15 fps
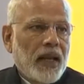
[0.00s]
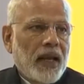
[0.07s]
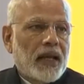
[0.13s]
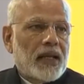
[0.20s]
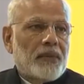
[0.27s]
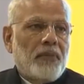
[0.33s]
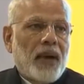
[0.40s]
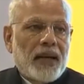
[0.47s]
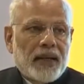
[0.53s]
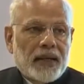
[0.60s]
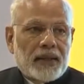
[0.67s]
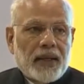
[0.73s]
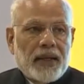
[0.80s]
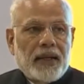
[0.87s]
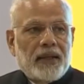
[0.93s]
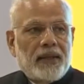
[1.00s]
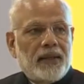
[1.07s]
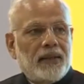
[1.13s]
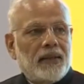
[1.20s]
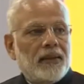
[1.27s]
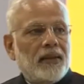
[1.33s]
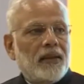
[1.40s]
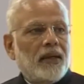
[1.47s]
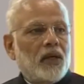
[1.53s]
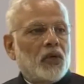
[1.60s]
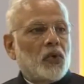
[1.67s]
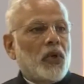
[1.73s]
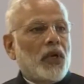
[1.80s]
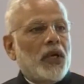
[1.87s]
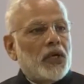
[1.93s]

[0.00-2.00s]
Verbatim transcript: is mandated to